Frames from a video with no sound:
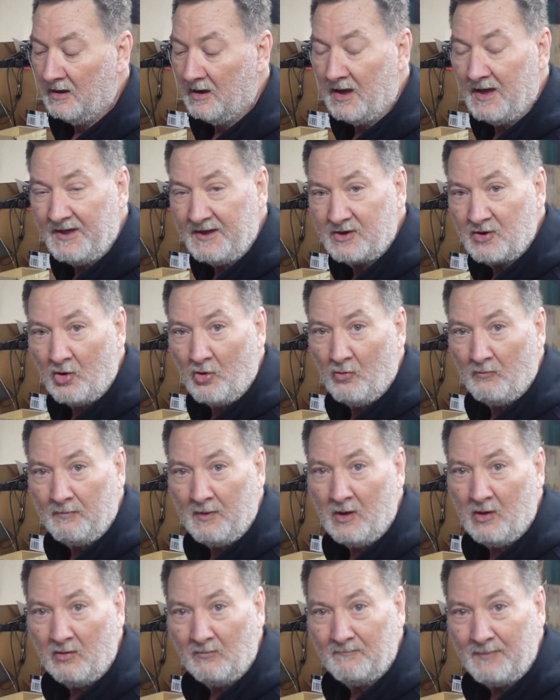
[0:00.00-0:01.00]
a
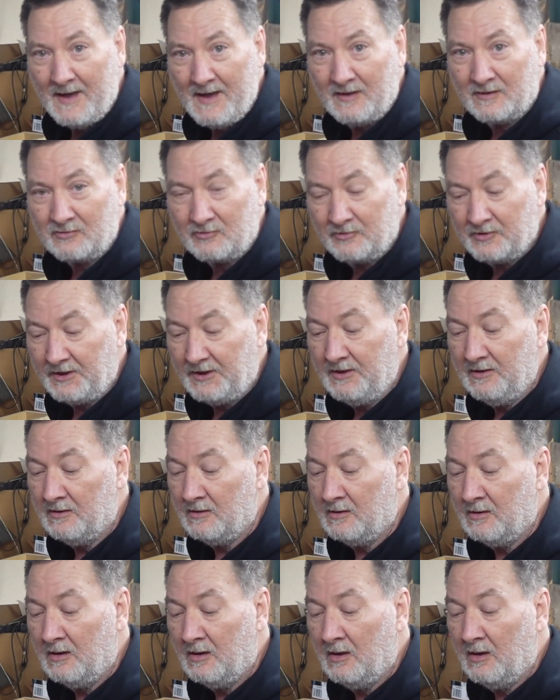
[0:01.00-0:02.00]
Kobalt battery
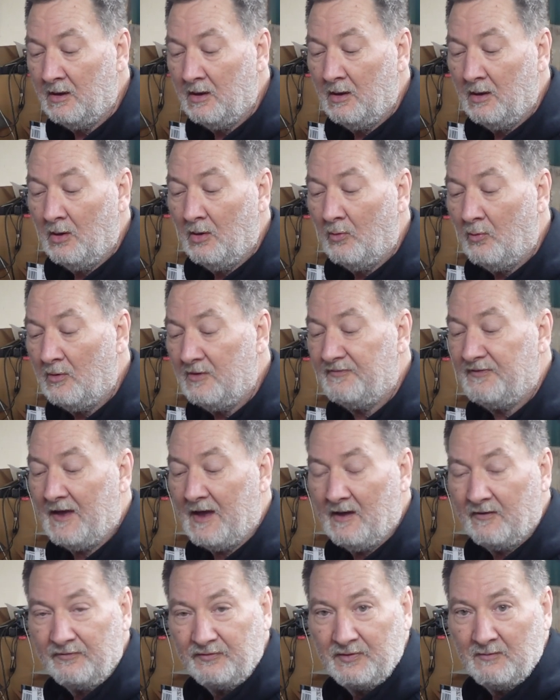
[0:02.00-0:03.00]

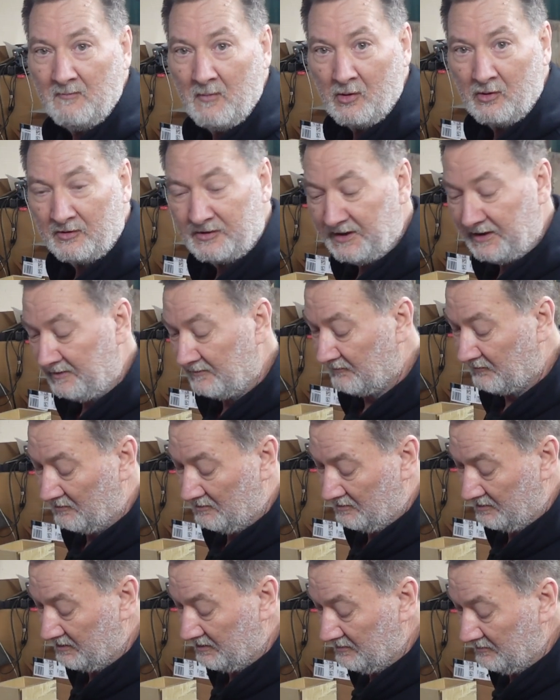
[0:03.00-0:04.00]
without the markings
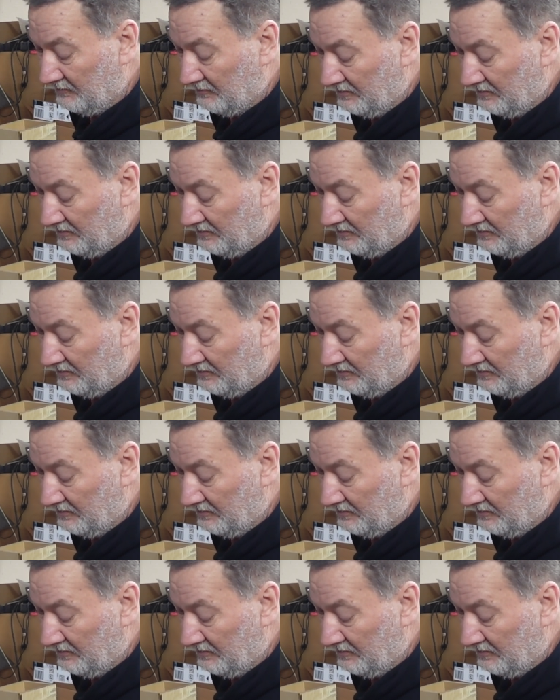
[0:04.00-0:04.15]
on it.